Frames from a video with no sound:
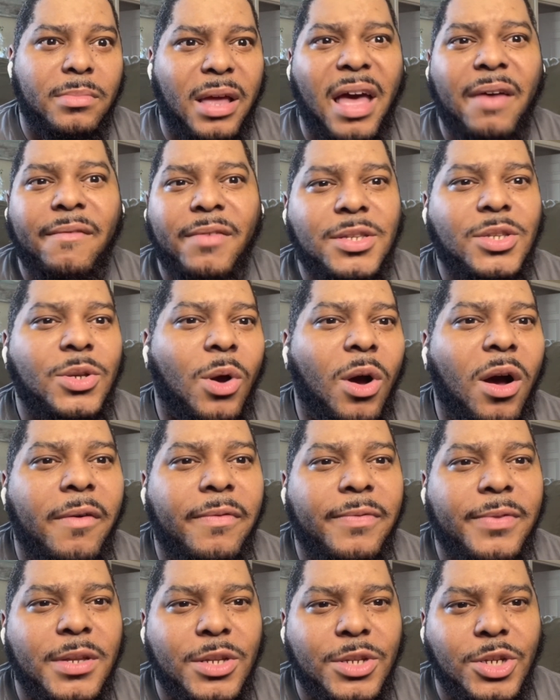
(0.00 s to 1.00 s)
ever so
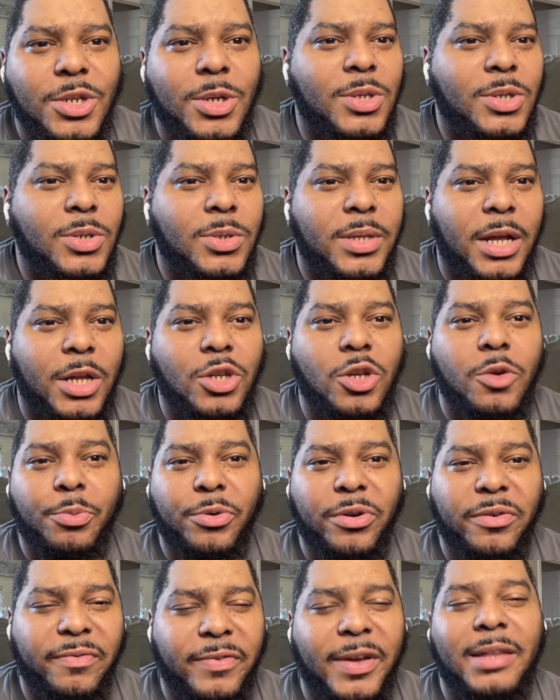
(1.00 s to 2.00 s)
often just so that you
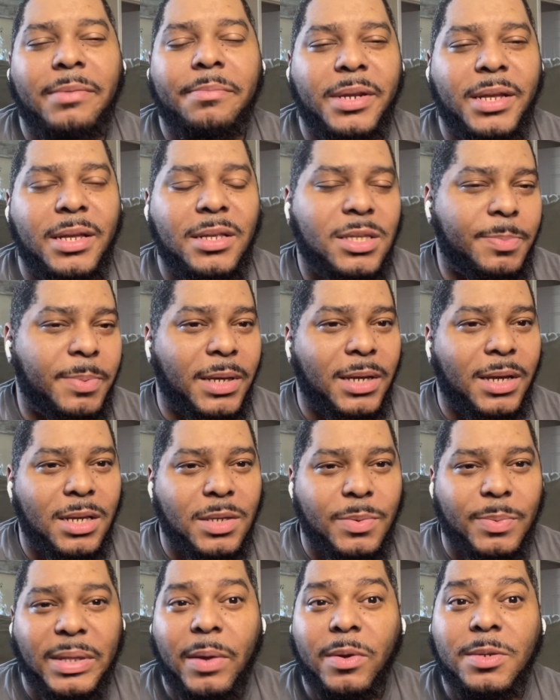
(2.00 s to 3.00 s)
prevent bleeds.
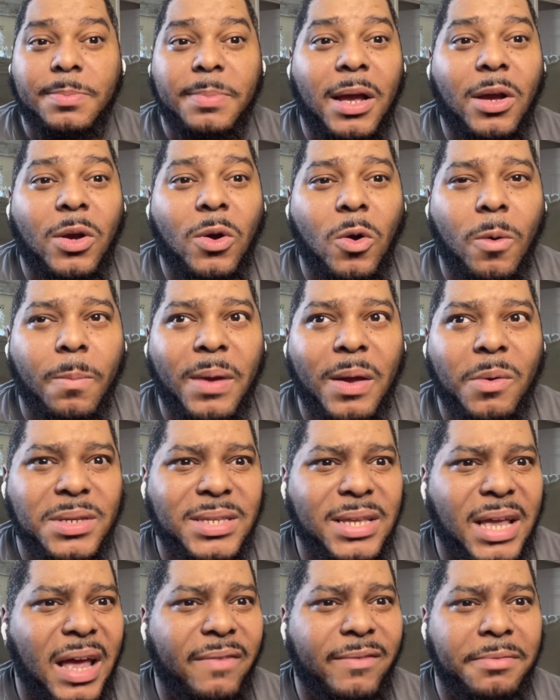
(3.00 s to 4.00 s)
Because when I was back home, I was
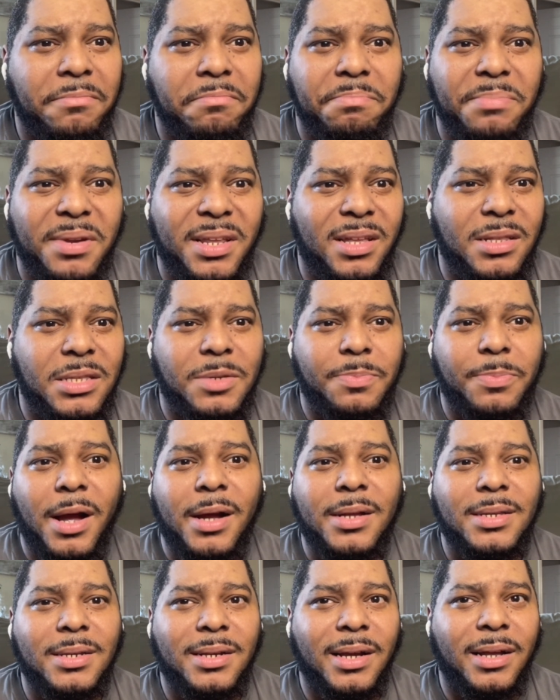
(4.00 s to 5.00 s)
having bleeds
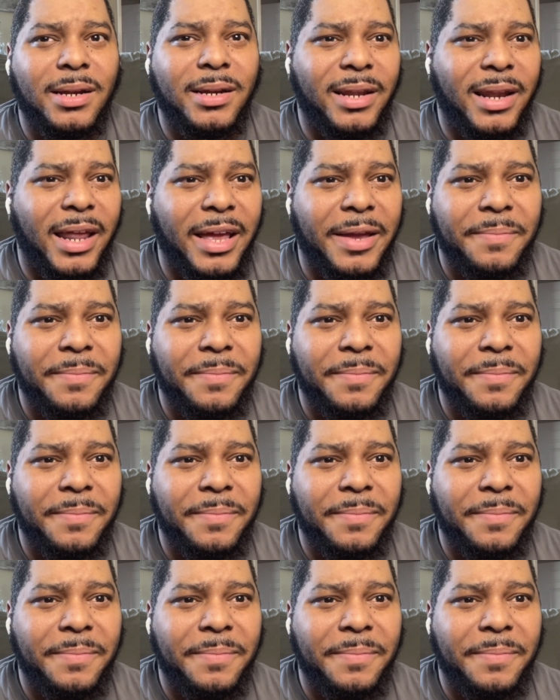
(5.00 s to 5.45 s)
practically like